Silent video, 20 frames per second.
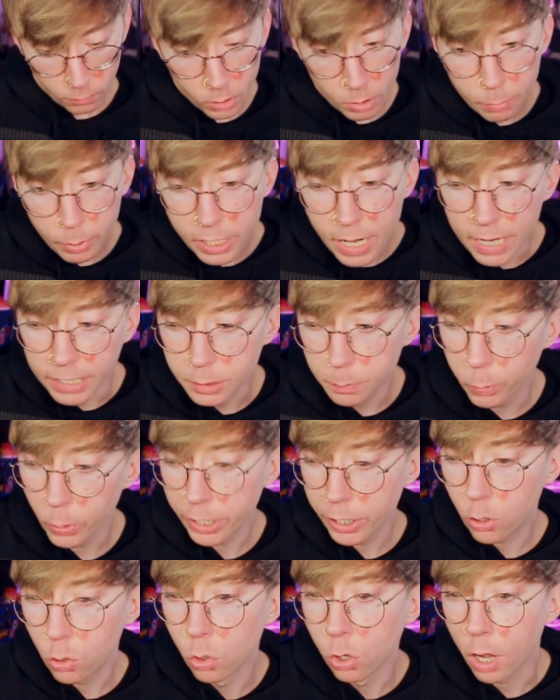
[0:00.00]
But yeah, it's pretty
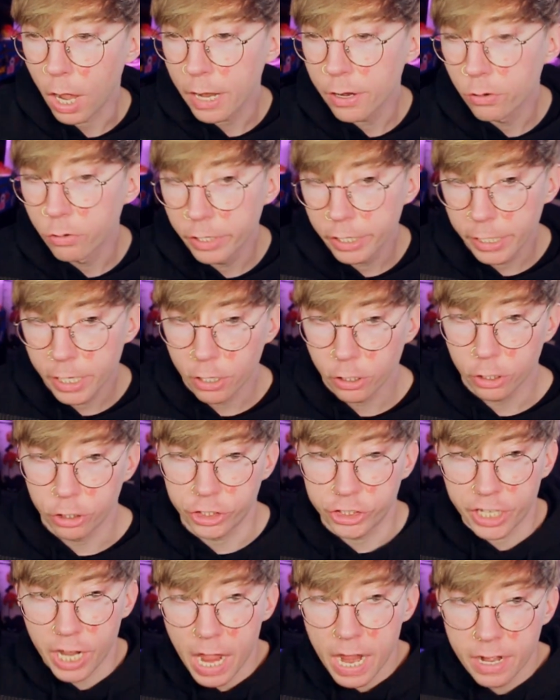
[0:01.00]
cool. I don't really
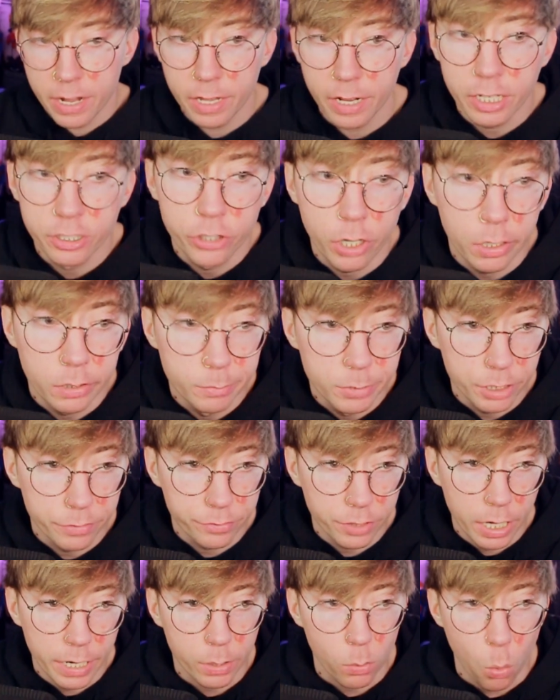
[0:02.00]
understand it in terms of
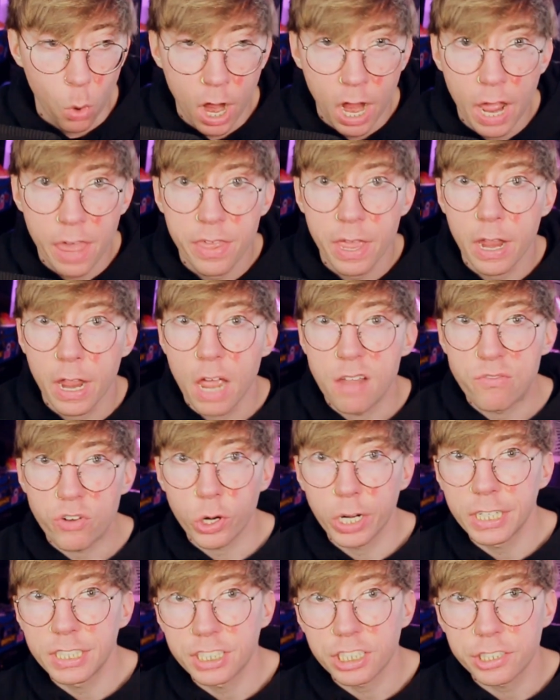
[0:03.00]
like why they ever
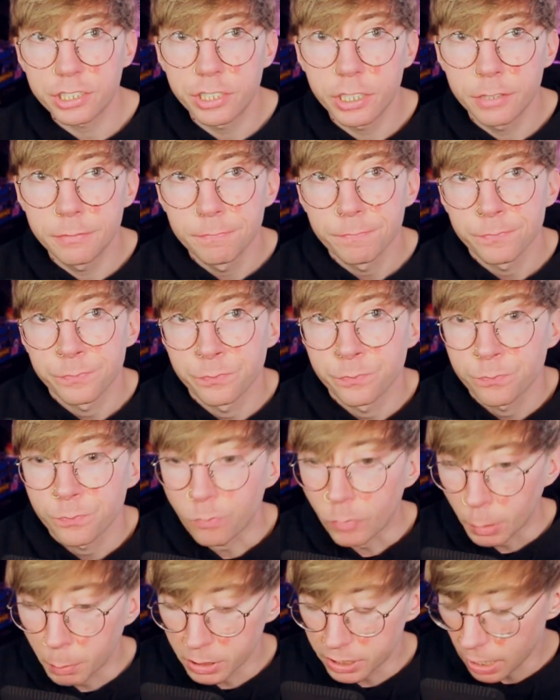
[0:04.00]
existed.
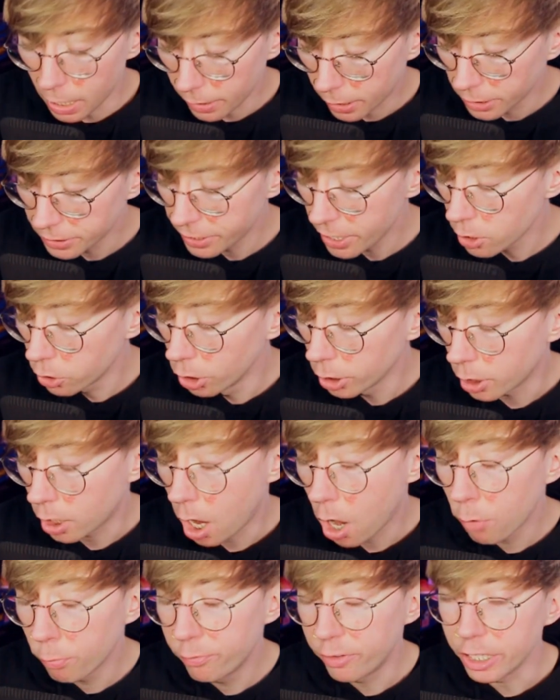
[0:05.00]
Besides, because they look
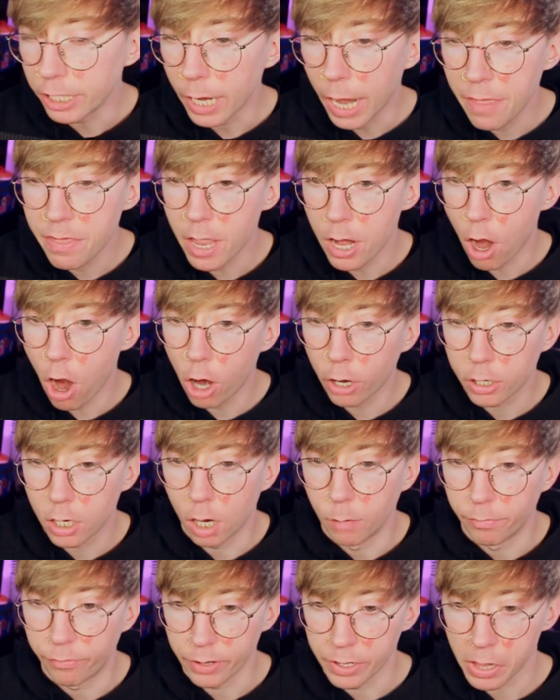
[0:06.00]
comfy, and they are
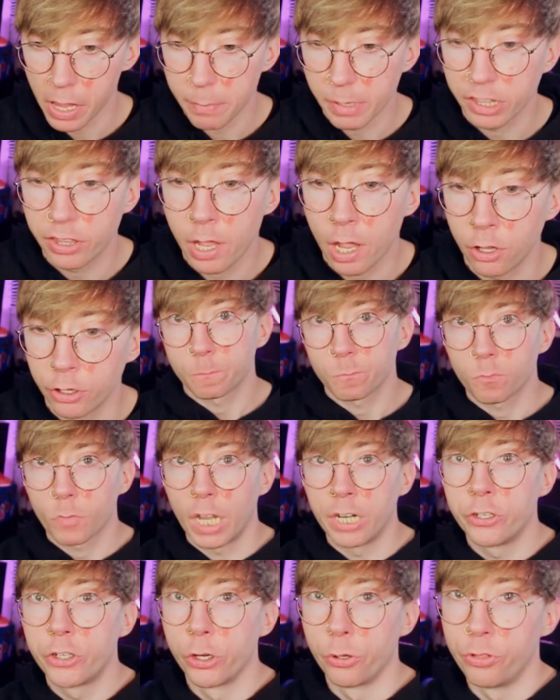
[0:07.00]
comfy, let me tell you.
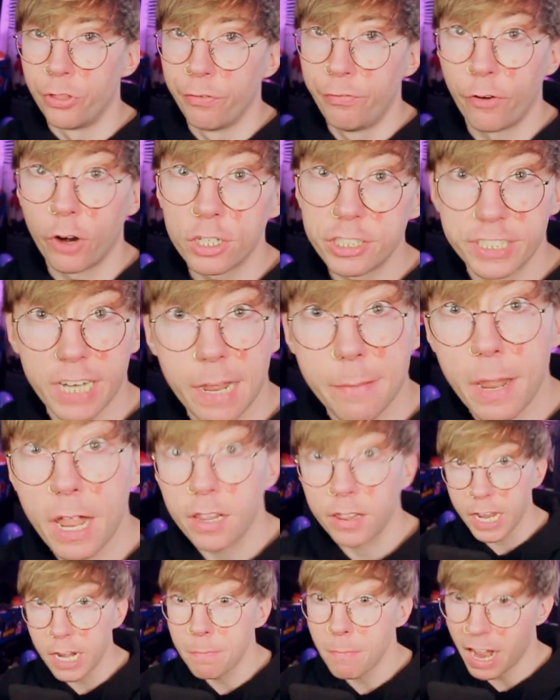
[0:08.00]
And dude, the first time I
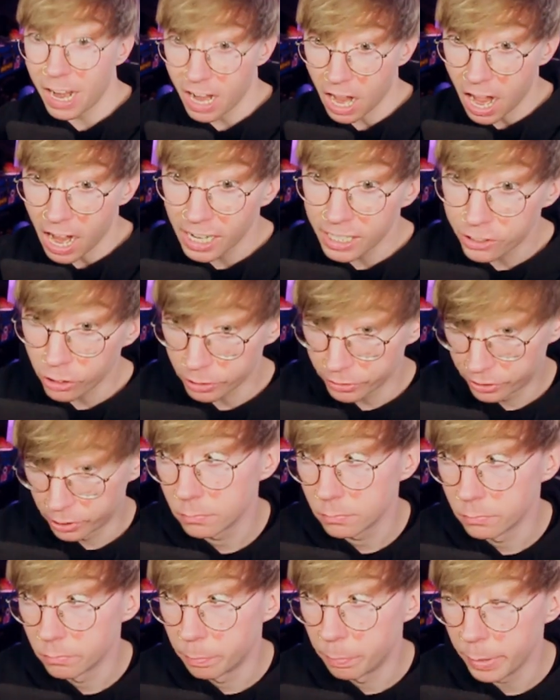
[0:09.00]
laid my eyes on
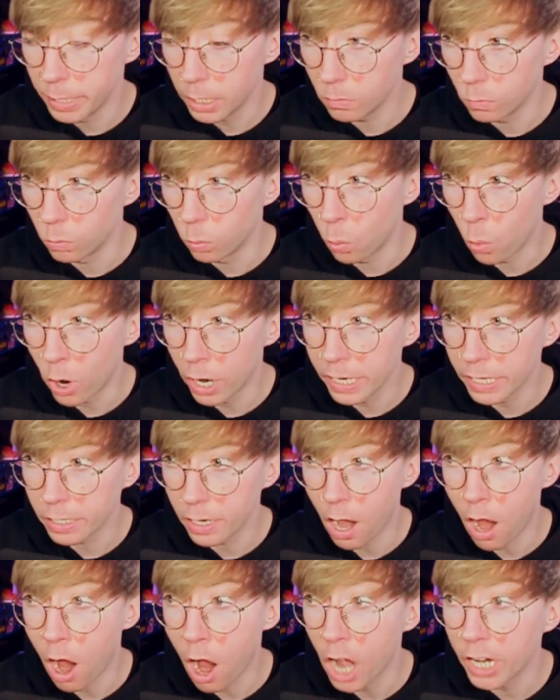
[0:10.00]
some big white
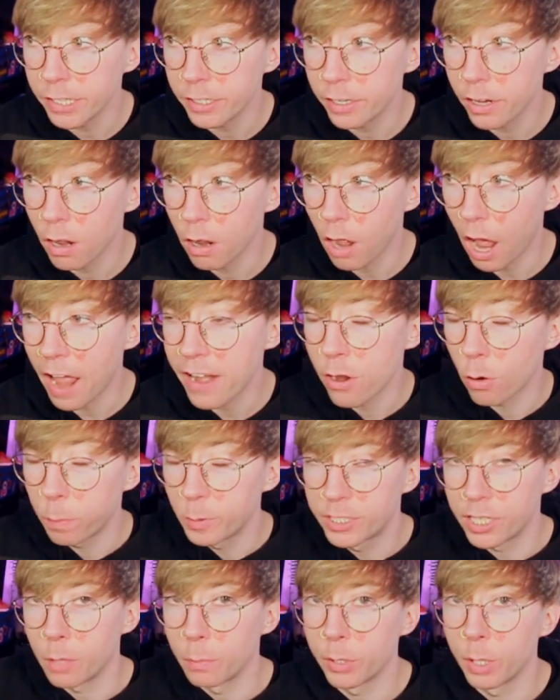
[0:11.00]
audio, I know
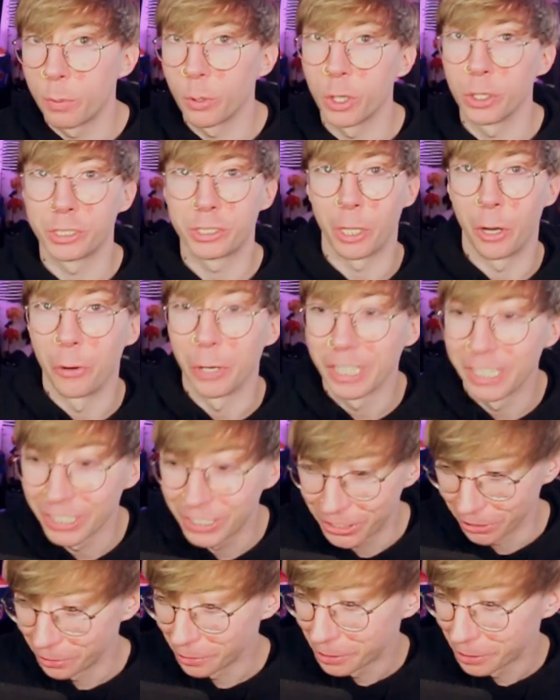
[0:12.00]
some people are so into shoes.